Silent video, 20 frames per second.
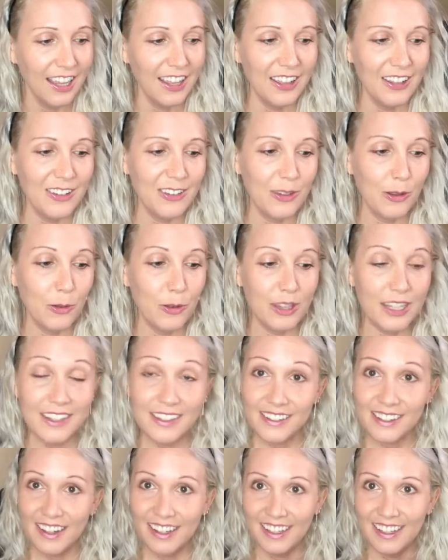So this
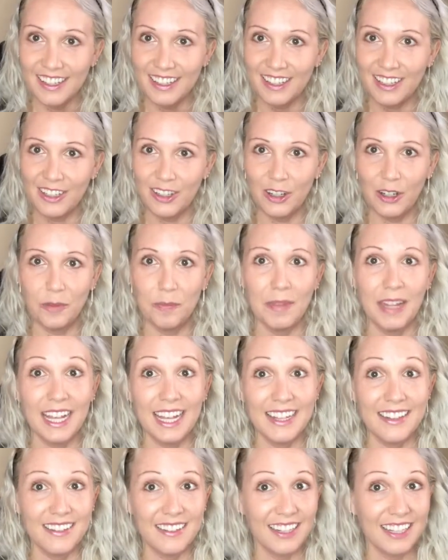guy here,
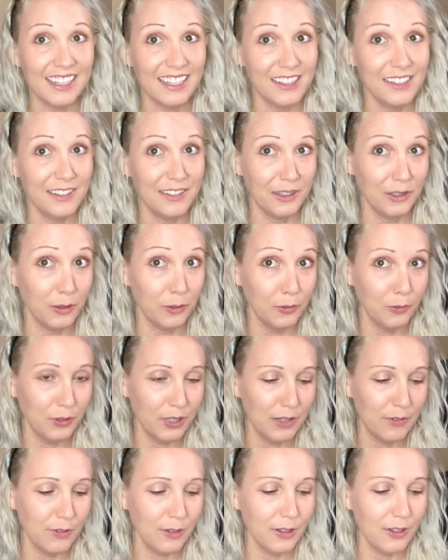it's like a dill
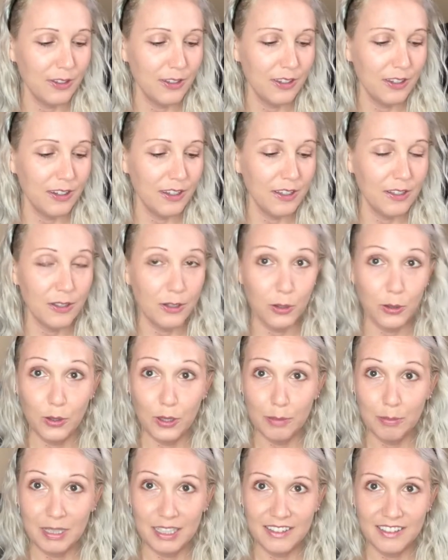flavored sauce, a
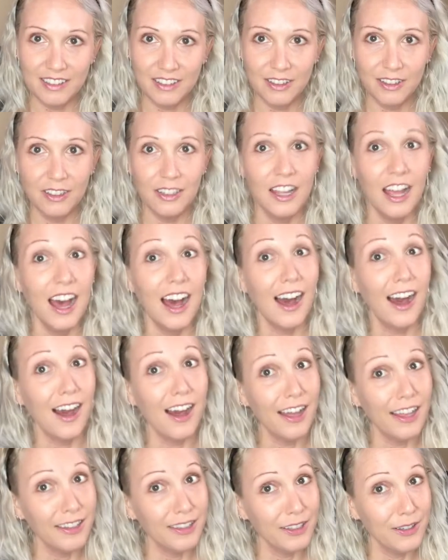creamy dill.
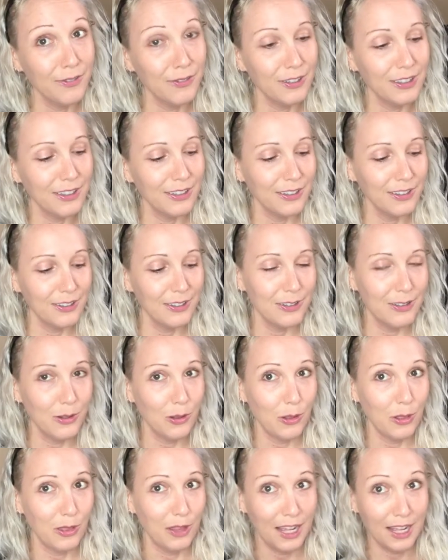I love dill, so
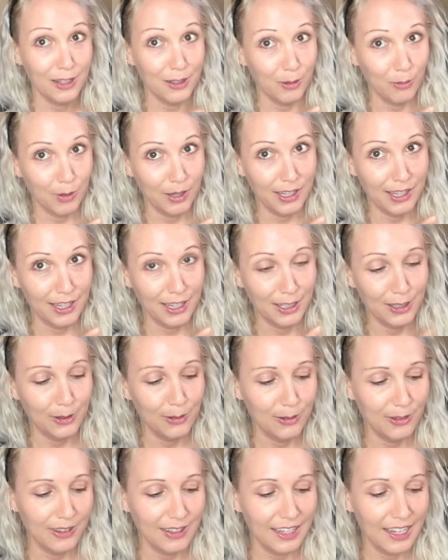that's why I
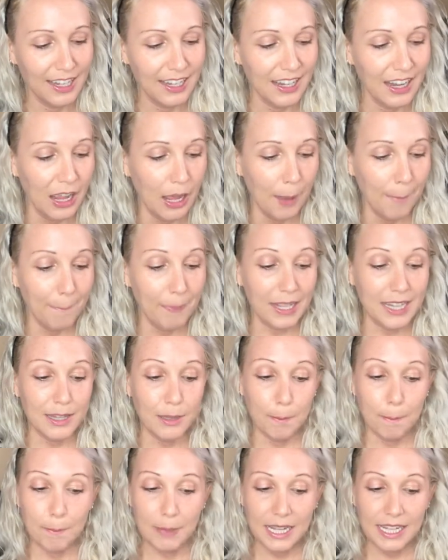used it. But the
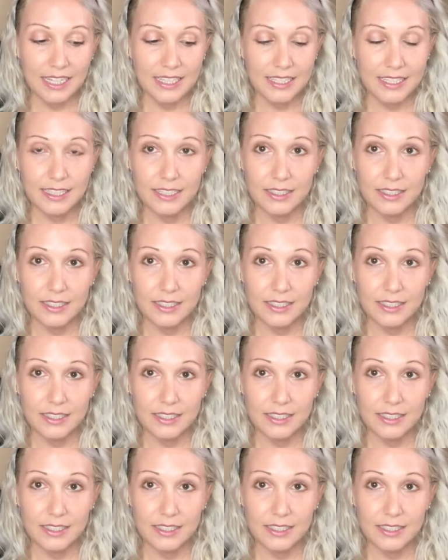base is